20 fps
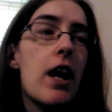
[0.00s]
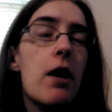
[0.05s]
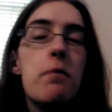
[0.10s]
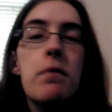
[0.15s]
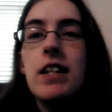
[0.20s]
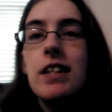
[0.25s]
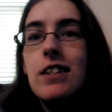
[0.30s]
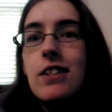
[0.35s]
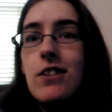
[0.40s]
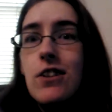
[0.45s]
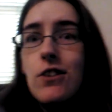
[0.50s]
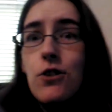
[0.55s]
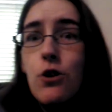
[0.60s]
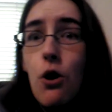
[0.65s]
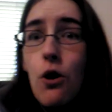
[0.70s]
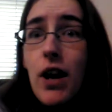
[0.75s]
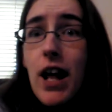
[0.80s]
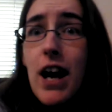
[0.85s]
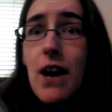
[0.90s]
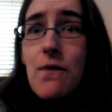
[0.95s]
I mean, you
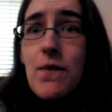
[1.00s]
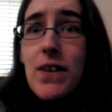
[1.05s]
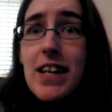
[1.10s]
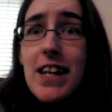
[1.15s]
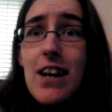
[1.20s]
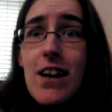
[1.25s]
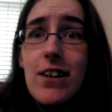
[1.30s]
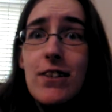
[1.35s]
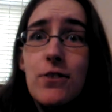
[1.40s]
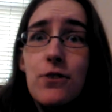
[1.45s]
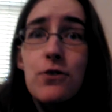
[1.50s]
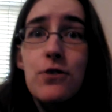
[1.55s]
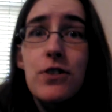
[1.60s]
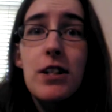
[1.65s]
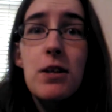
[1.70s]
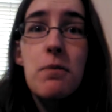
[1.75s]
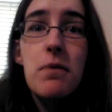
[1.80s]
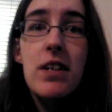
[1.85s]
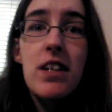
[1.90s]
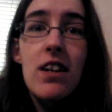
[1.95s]
don't have a character
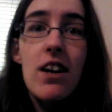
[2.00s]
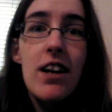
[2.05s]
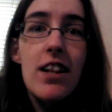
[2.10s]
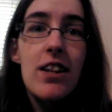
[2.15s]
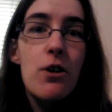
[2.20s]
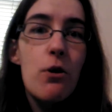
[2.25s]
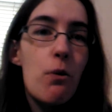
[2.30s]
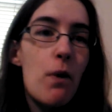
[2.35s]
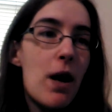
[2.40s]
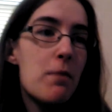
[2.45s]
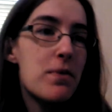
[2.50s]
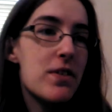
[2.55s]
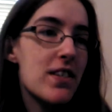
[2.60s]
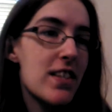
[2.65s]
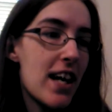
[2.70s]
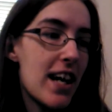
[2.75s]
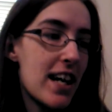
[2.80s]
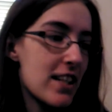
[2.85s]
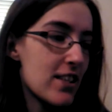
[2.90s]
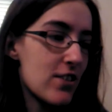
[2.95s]
limit on the
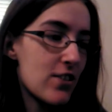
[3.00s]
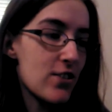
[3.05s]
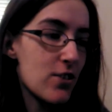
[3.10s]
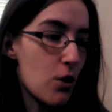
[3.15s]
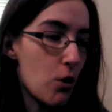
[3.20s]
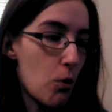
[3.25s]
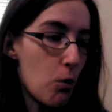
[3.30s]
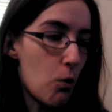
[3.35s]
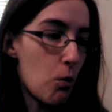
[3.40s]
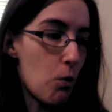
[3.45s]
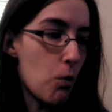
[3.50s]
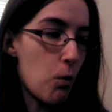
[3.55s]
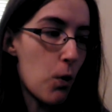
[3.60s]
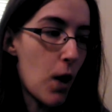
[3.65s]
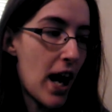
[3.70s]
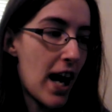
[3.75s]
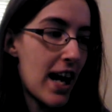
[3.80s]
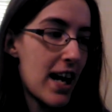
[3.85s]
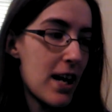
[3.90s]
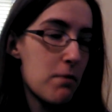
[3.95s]
website, so
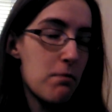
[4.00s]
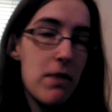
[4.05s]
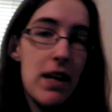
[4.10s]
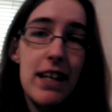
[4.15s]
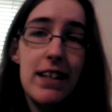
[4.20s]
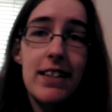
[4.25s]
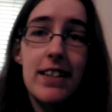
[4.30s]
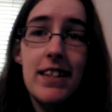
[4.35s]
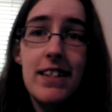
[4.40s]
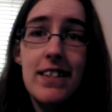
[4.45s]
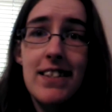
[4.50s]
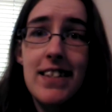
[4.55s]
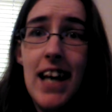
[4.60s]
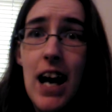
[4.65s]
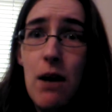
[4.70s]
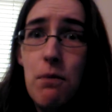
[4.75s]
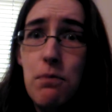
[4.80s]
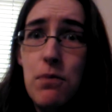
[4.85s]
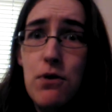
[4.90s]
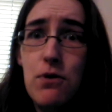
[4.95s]
why make us
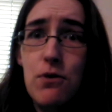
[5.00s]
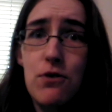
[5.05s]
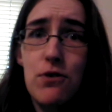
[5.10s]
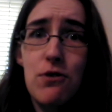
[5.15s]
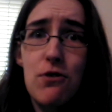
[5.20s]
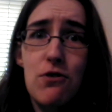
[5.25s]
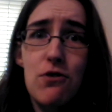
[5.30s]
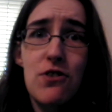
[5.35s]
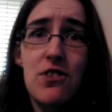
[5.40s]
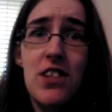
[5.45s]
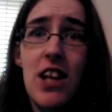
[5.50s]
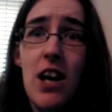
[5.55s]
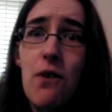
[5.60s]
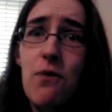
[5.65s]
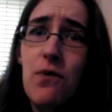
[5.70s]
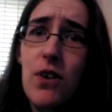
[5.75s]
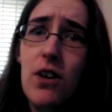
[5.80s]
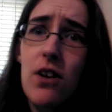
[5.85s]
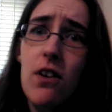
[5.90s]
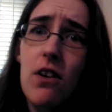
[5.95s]
app users
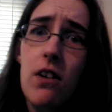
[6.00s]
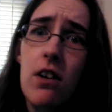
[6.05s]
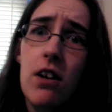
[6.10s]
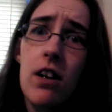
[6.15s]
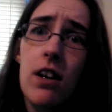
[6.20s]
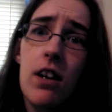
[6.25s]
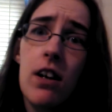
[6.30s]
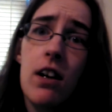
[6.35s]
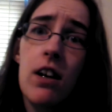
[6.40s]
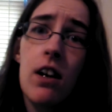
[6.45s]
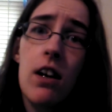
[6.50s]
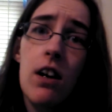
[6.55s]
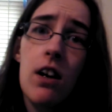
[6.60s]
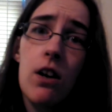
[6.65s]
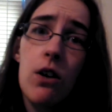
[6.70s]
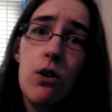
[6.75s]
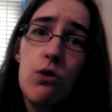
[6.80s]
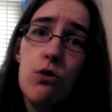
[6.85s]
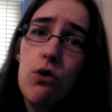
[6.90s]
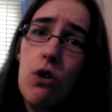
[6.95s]
suffer?
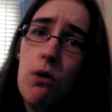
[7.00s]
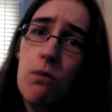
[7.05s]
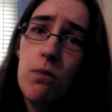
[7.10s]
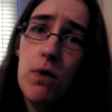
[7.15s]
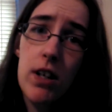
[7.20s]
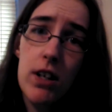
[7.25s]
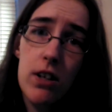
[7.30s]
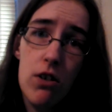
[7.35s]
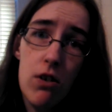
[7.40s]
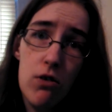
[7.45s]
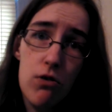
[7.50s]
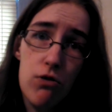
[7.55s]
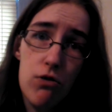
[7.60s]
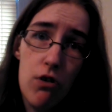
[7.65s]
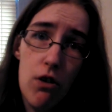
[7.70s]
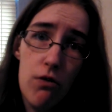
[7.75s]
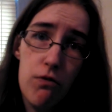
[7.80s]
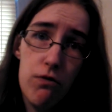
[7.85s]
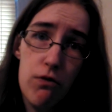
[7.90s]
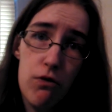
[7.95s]
Don't make us
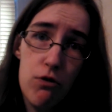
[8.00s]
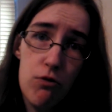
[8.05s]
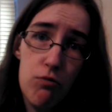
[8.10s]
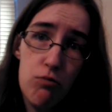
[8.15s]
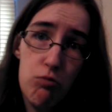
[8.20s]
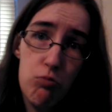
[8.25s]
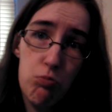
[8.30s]
suffer.